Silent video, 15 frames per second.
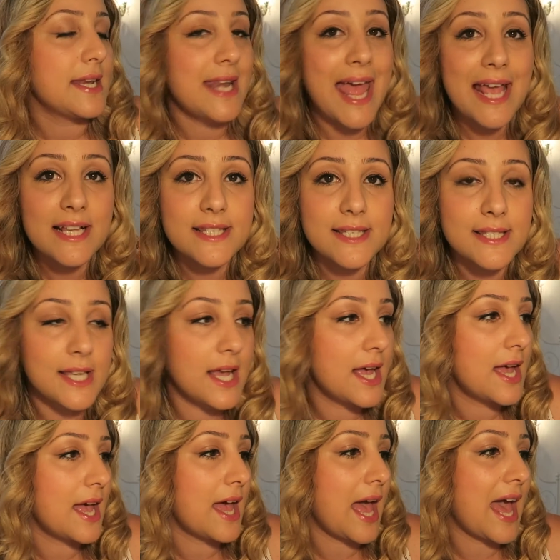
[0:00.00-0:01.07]
Next
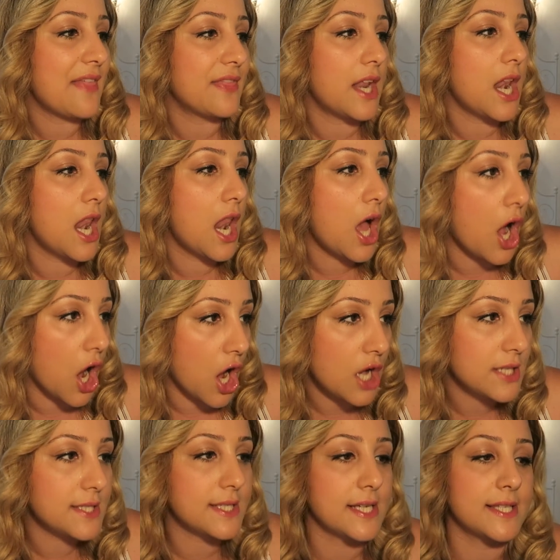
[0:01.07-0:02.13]
and the
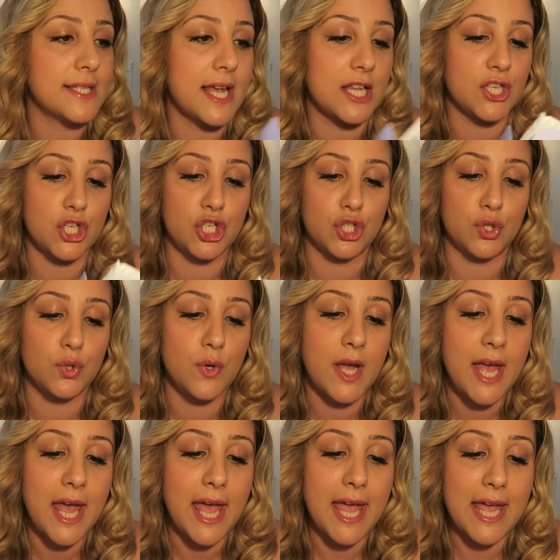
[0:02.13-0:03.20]
last essential
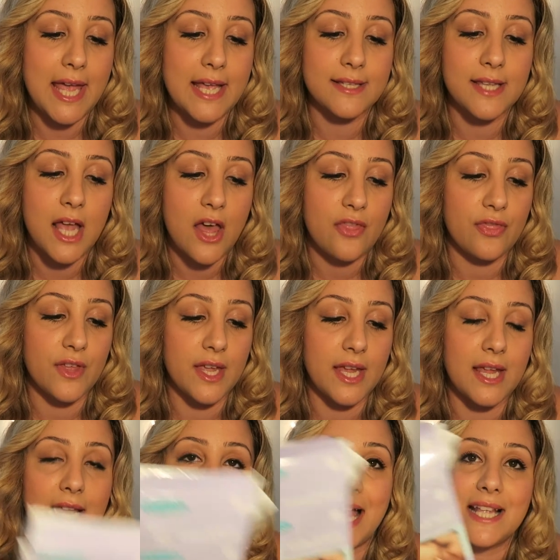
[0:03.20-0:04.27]
is
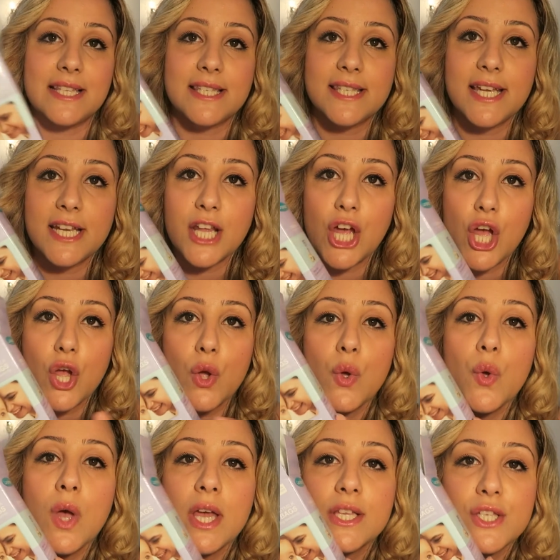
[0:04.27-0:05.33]
the
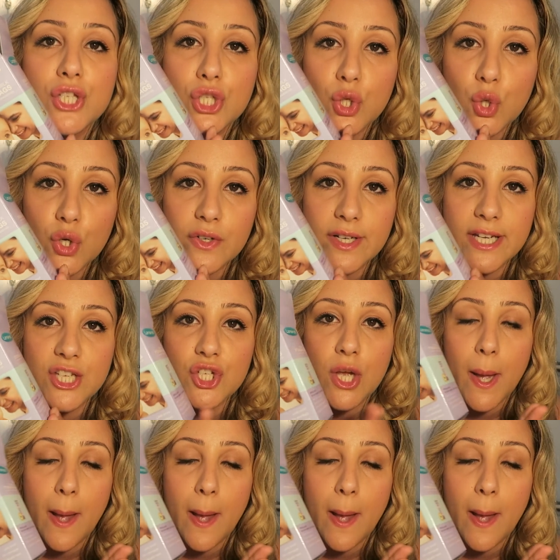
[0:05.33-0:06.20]
Lanzino storage